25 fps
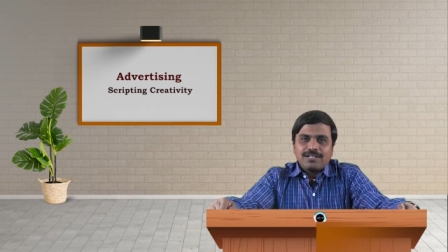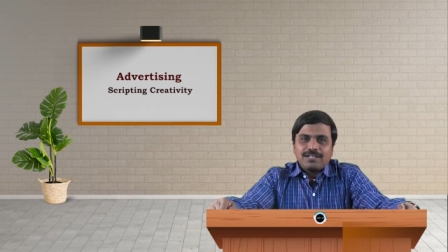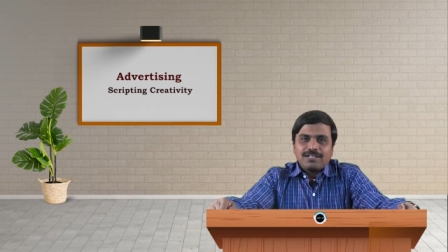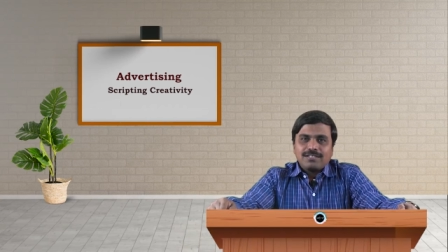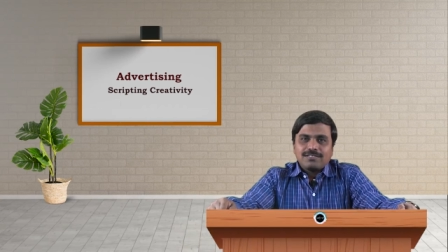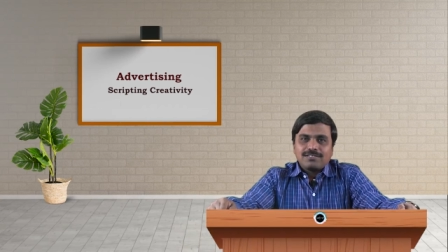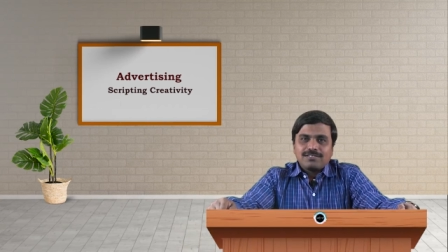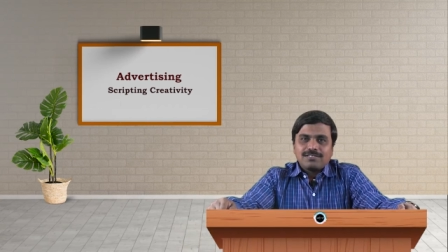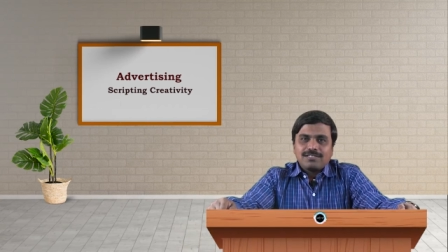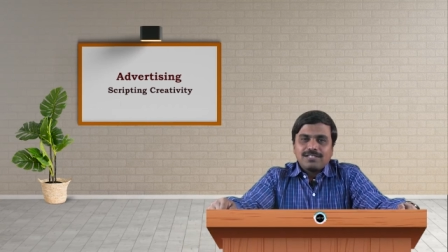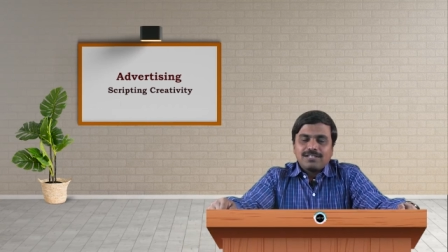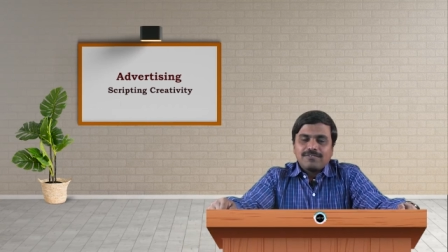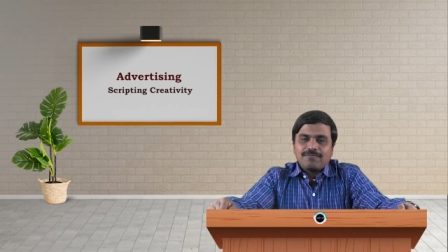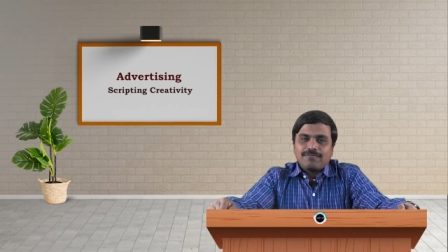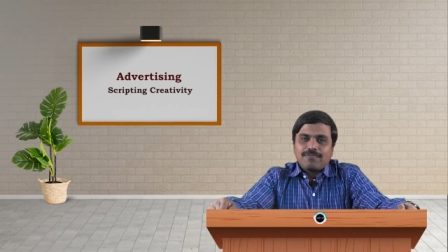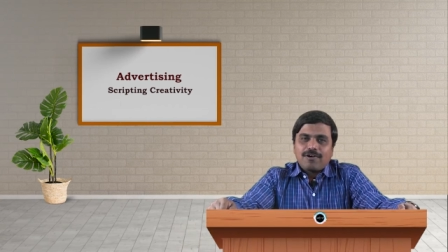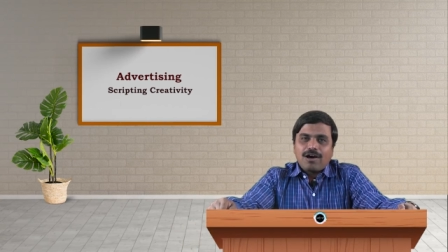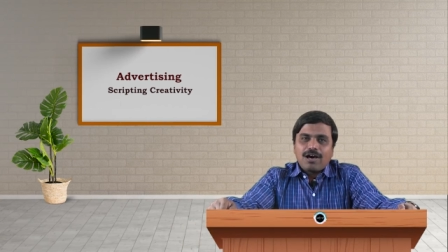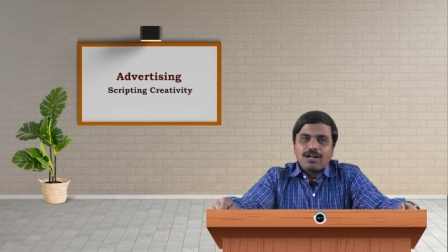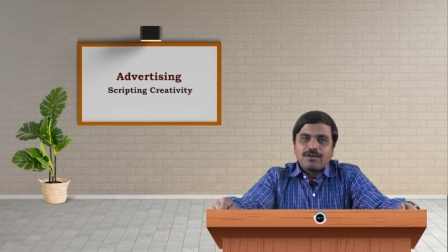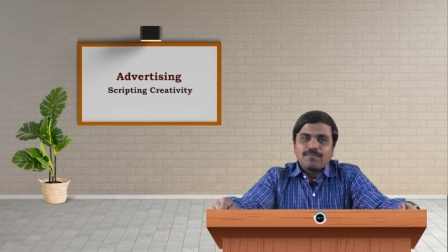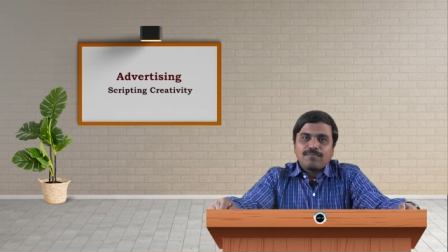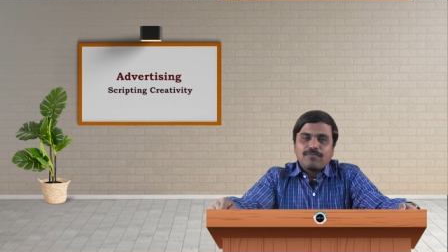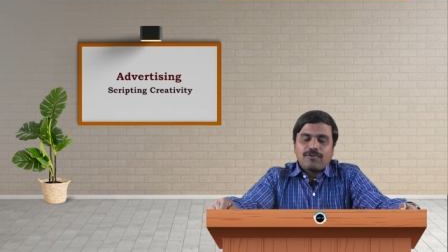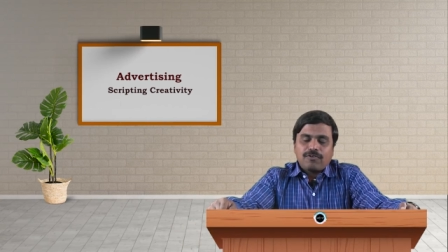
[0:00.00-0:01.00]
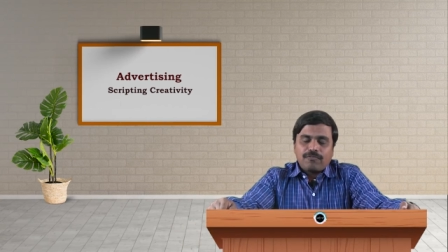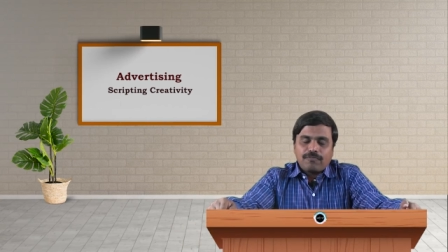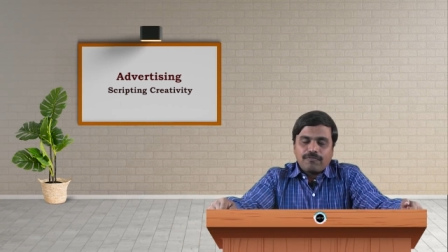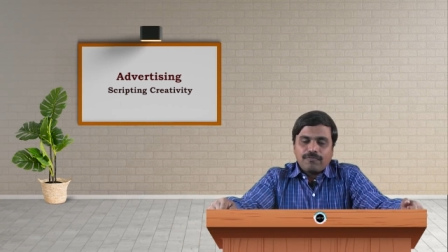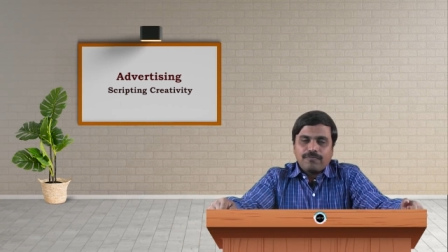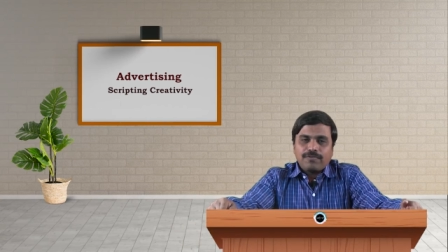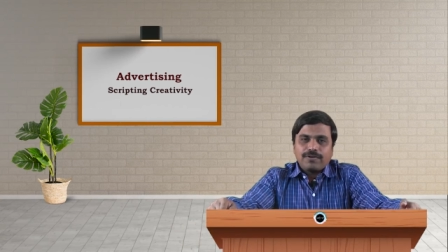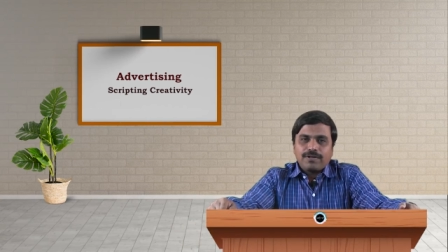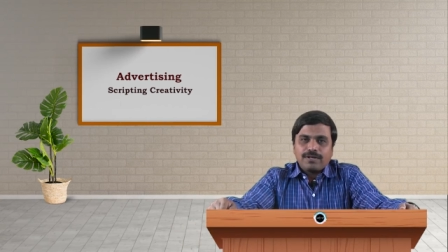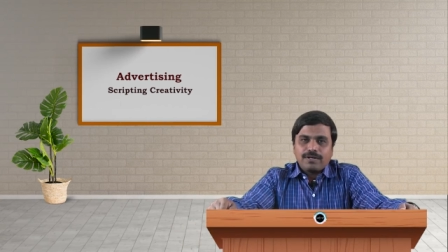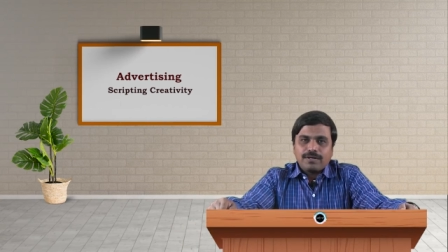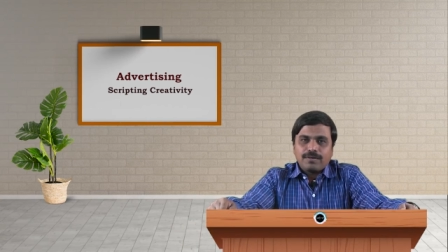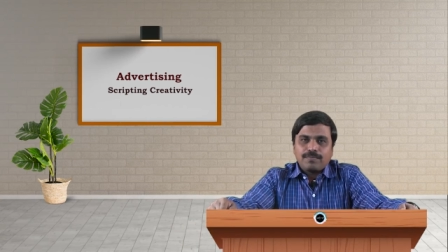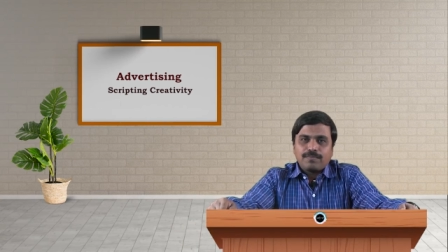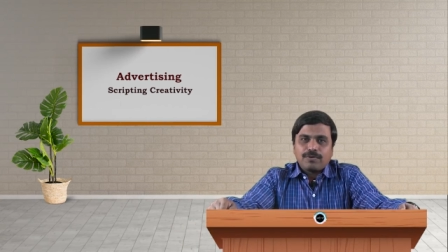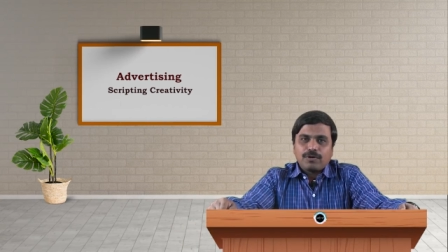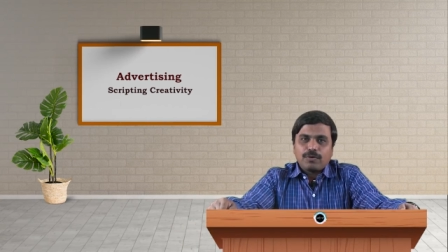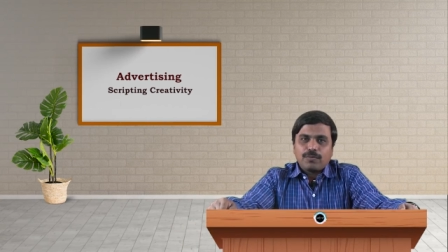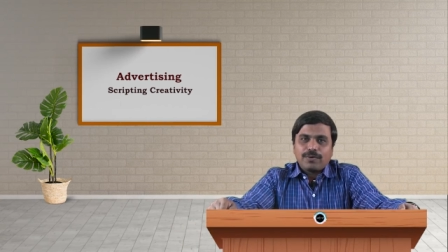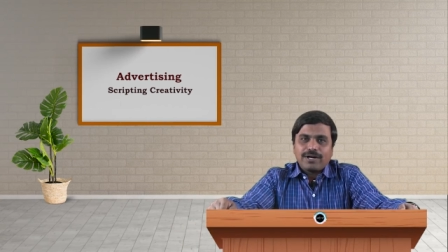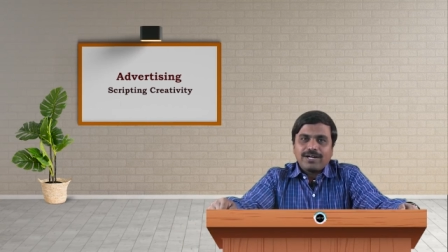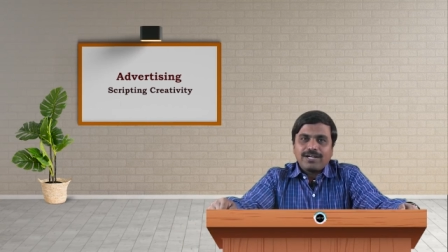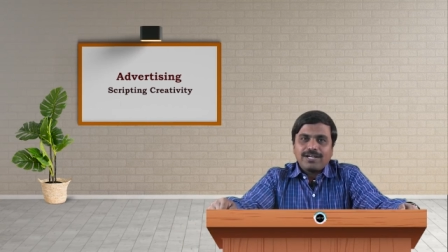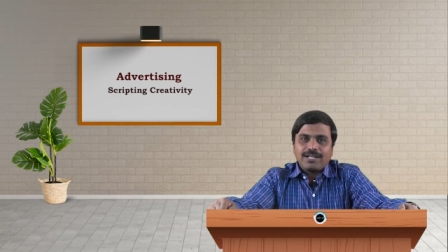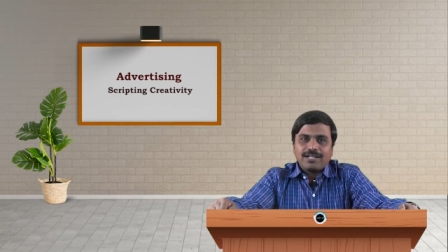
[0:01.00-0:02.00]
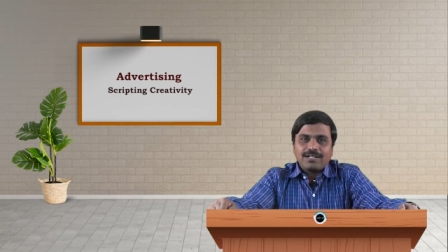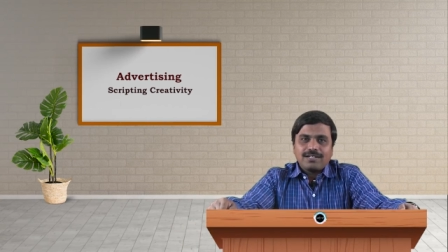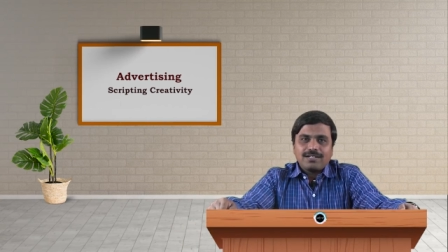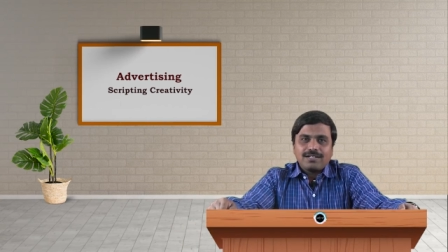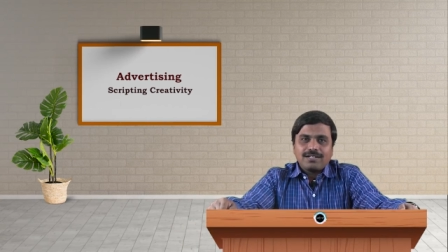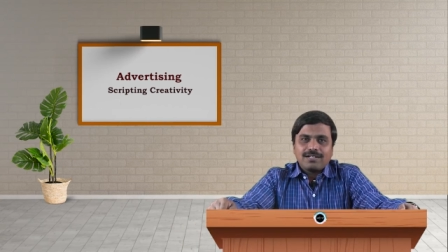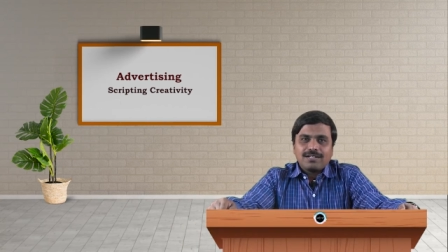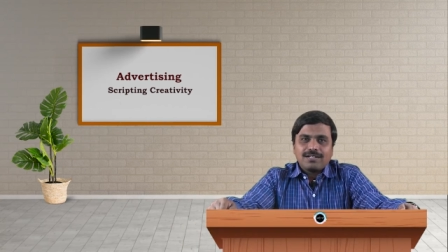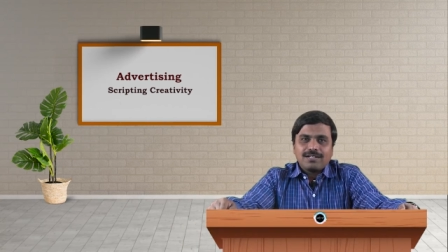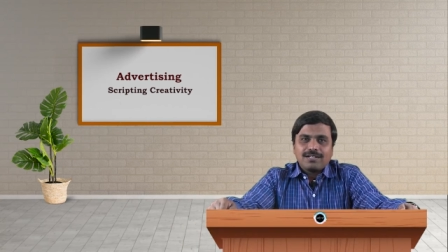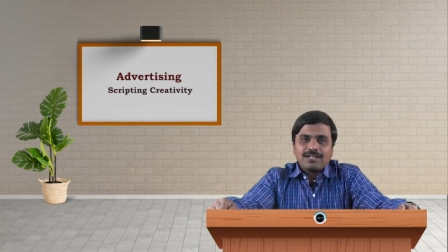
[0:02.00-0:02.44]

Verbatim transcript: is the form of providing